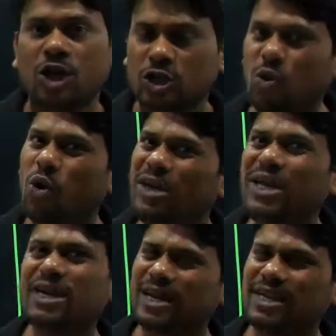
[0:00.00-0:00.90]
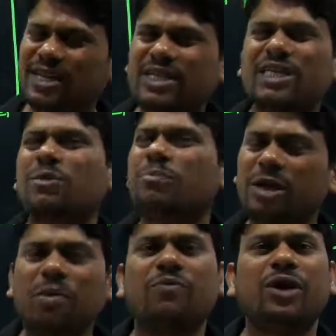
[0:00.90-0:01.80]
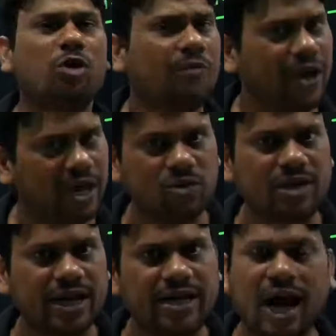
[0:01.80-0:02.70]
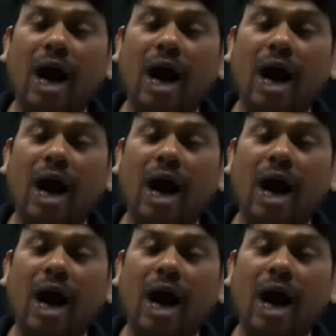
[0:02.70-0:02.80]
So holding current is just minimum value of anode current